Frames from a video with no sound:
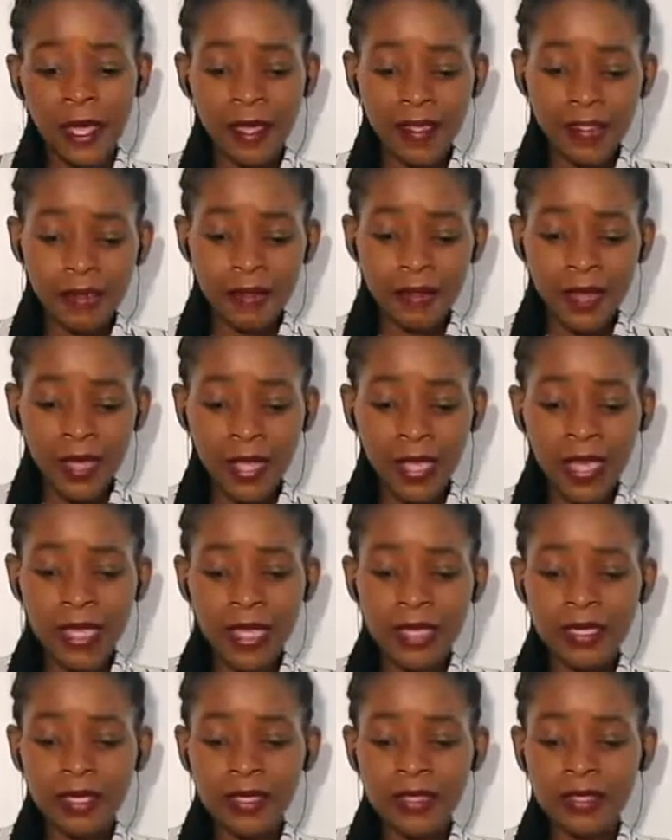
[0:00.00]

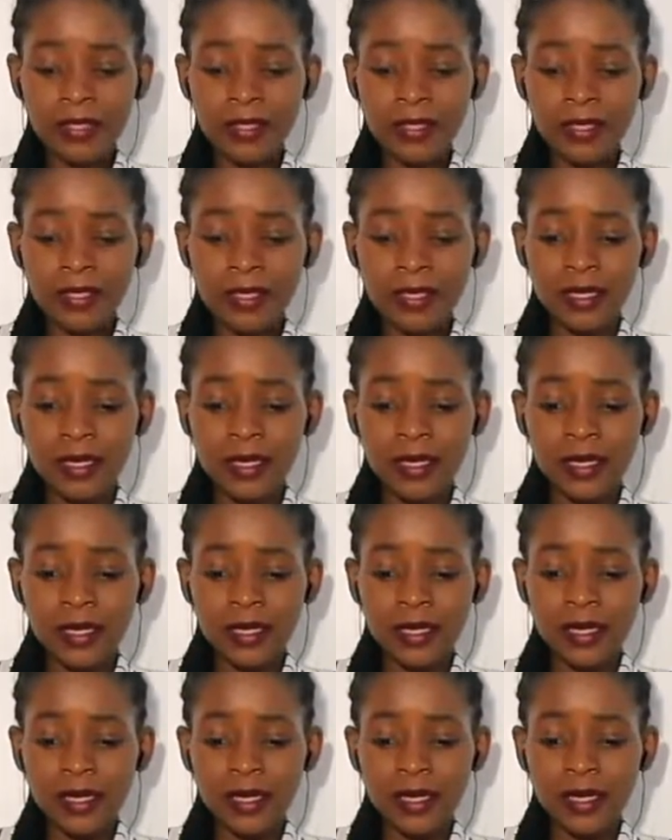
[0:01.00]
Otherwise,
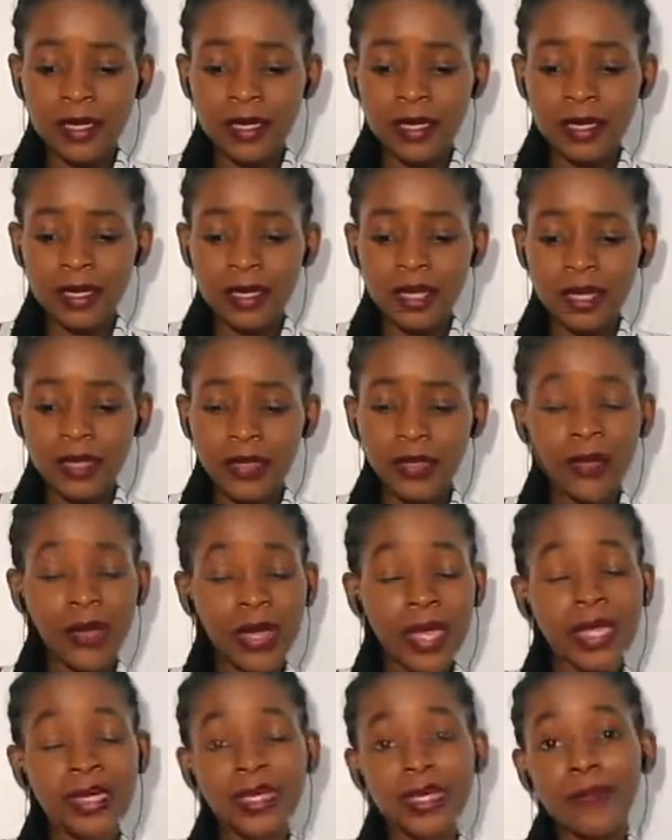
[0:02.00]

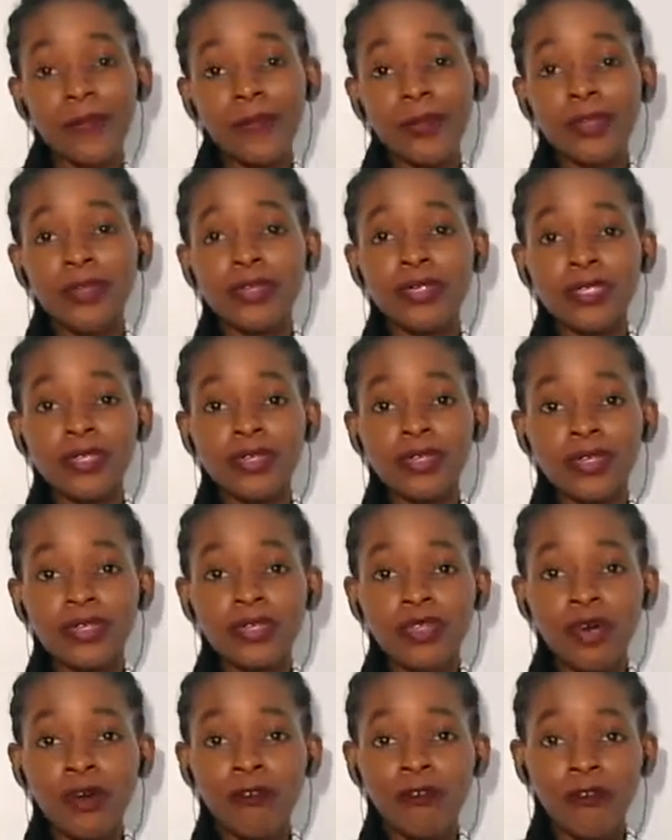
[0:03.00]
you end up losing
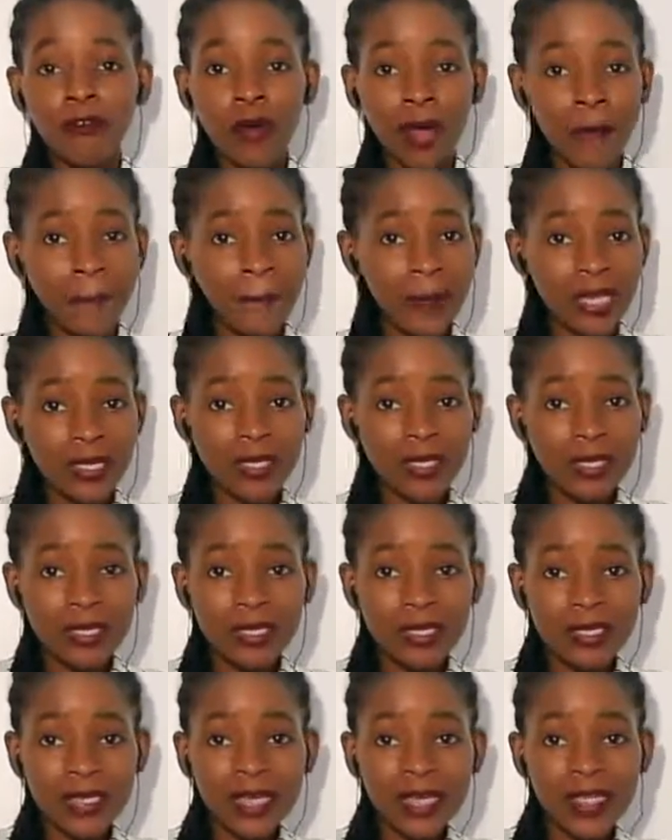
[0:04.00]
yourself for a
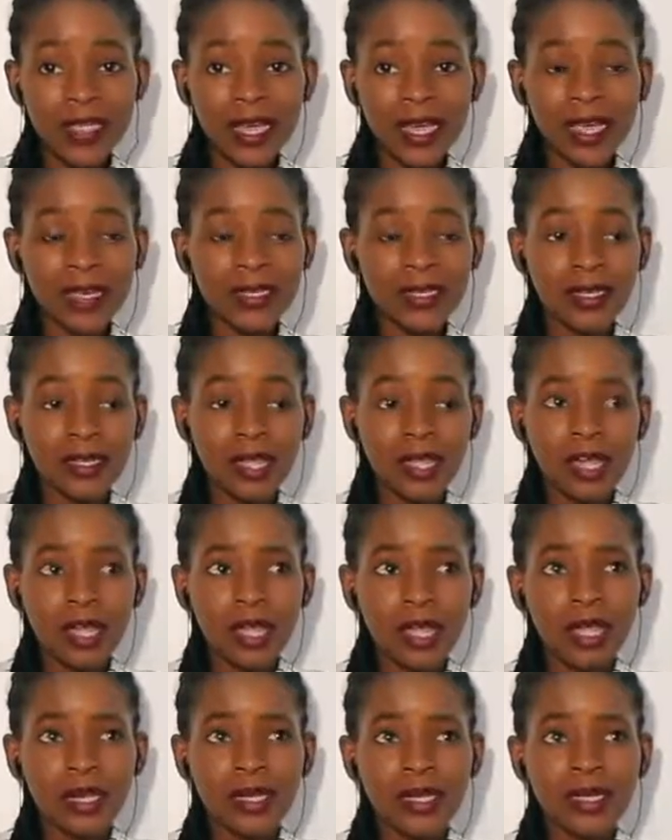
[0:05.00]
basic sin that
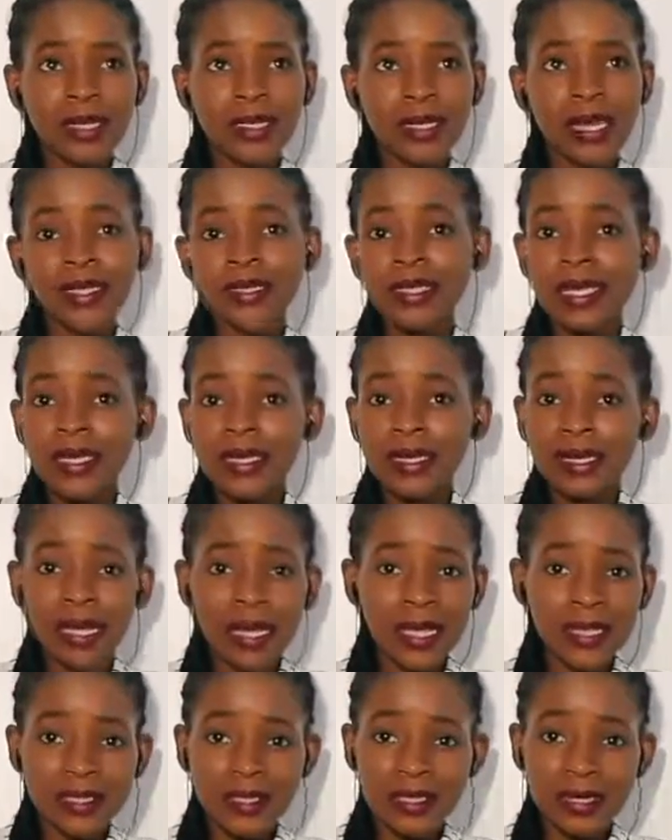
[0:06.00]
doesn't
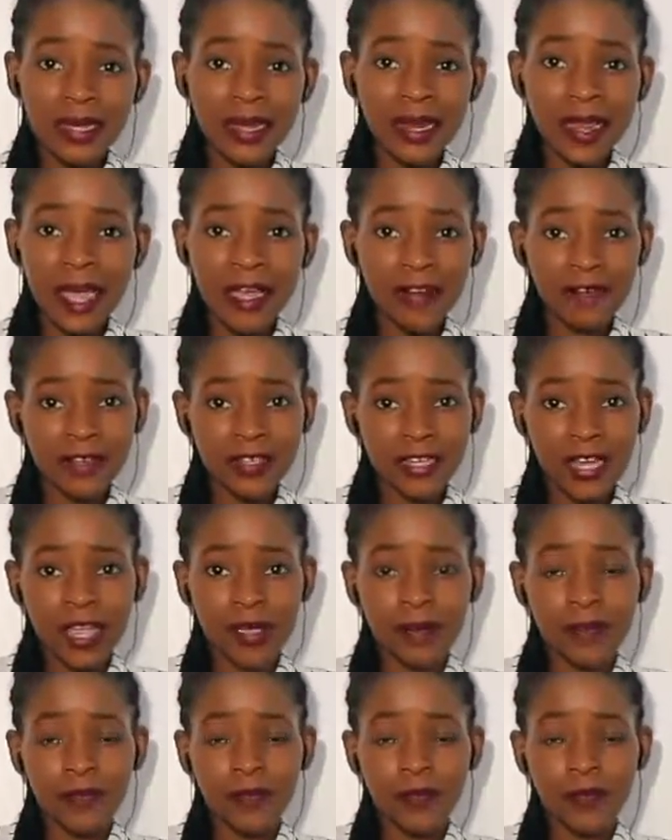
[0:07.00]
last a
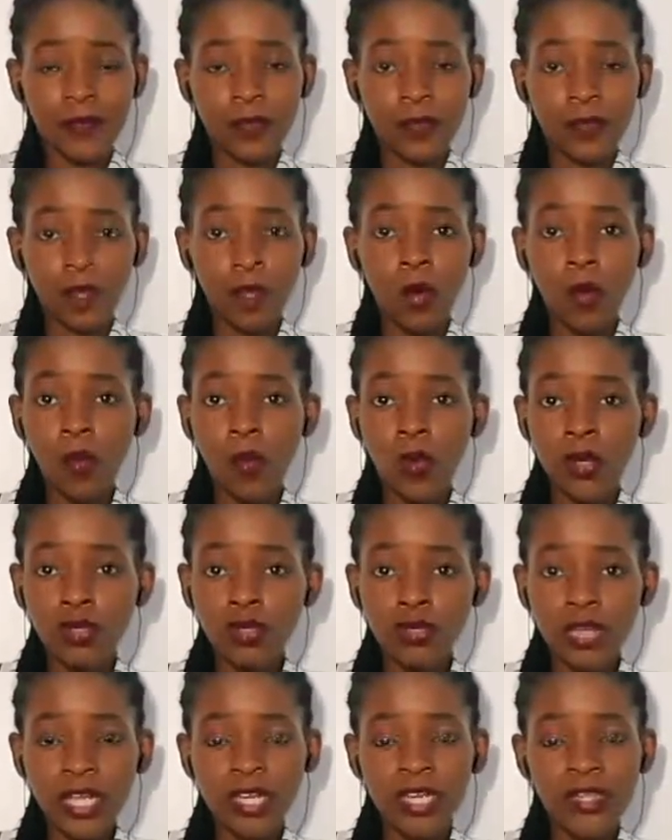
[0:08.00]
lifetime or
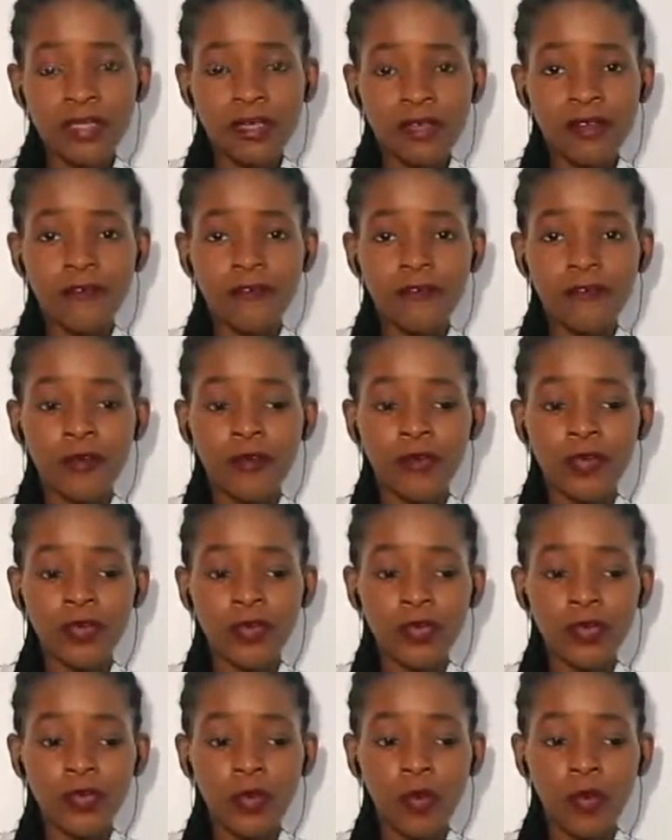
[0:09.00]
won't do anything from
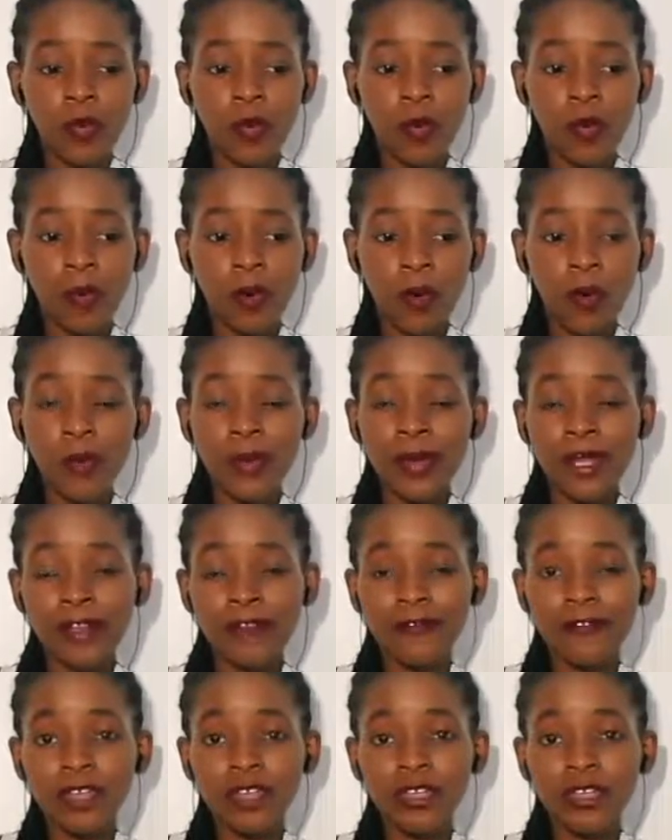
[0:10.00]
you or
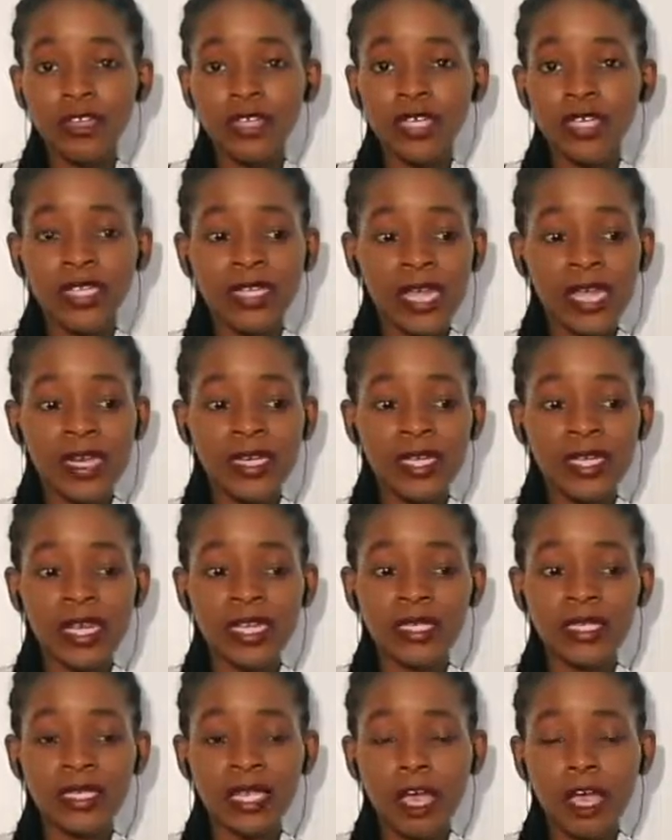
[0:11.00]
benefit you in 10
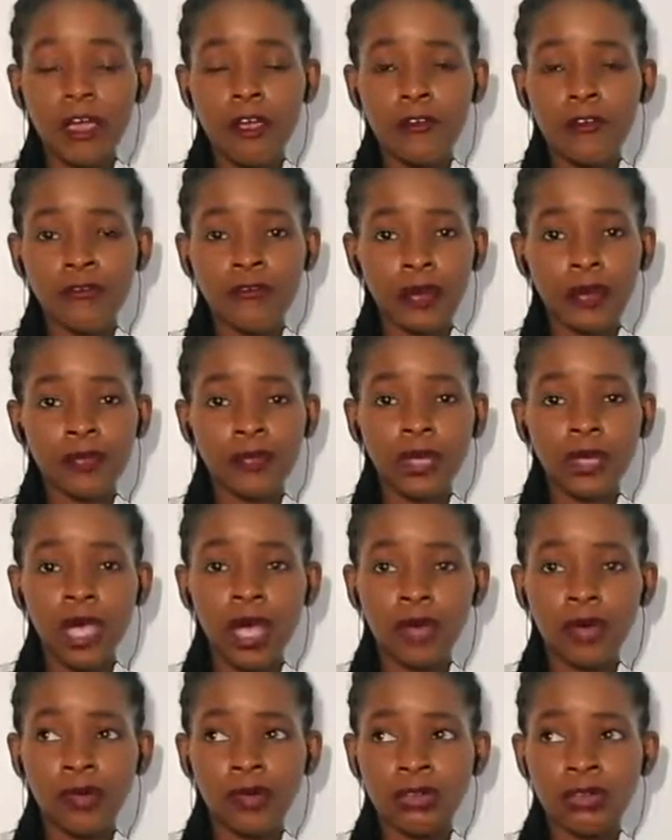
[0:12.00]
years from
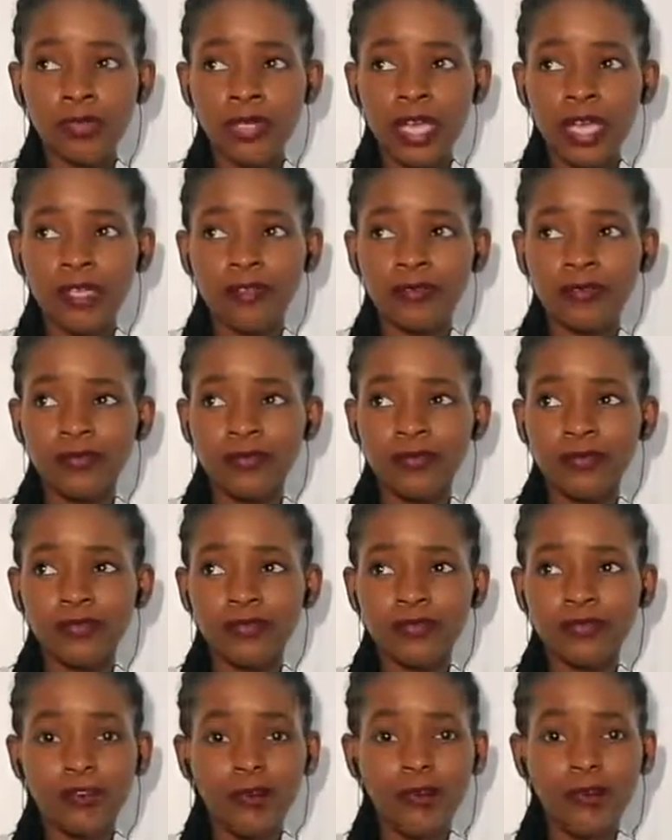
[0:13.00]
now, 2 years
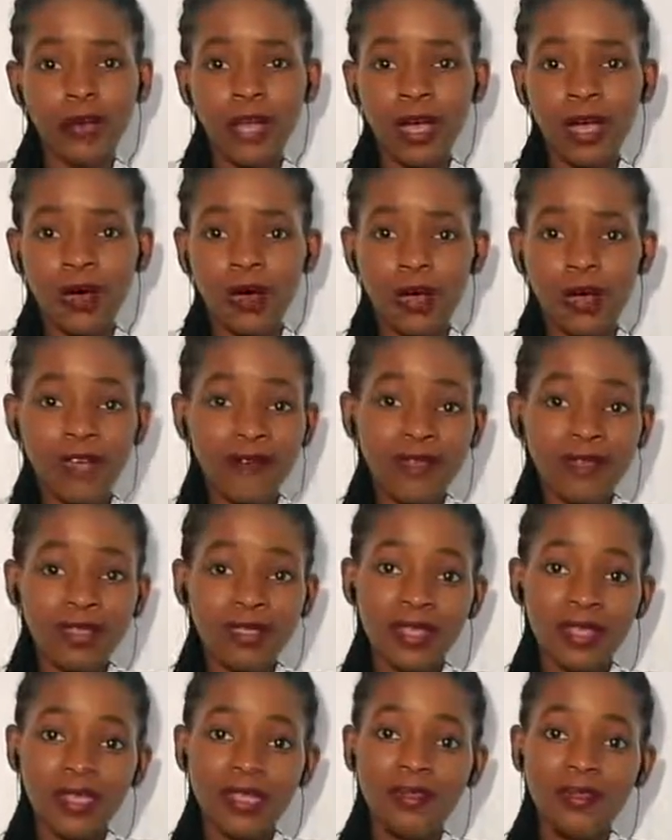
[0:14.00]
from now, or
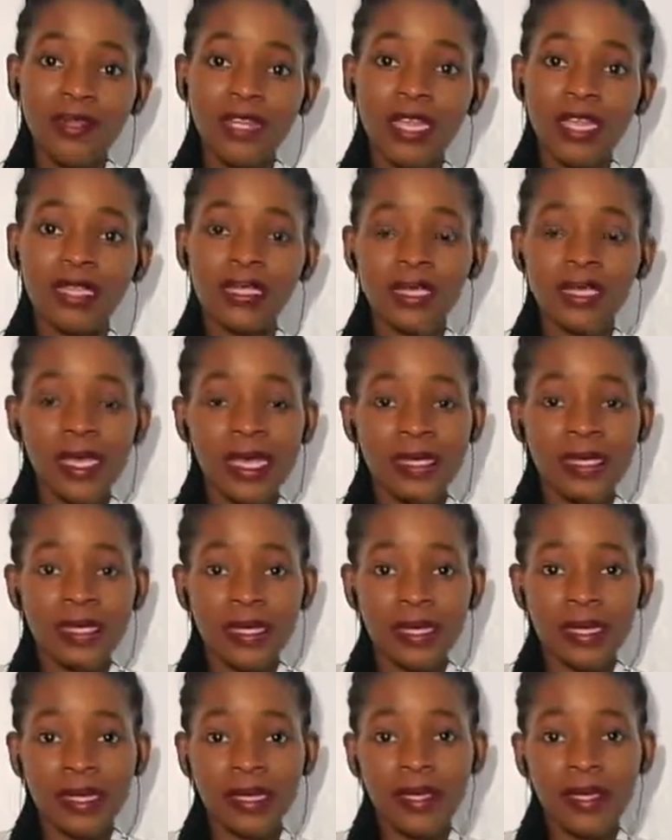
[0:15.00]
even 30 minutes
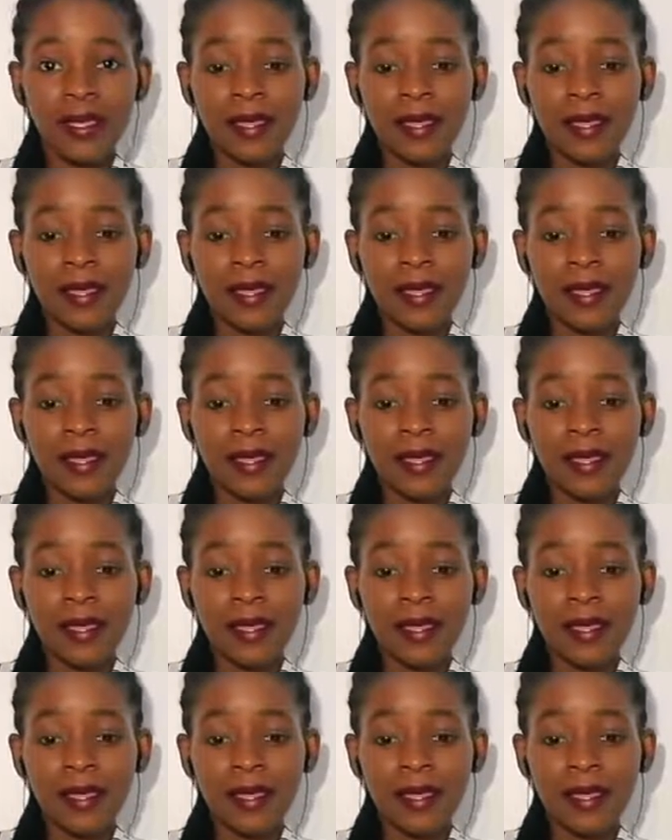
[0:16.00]
later.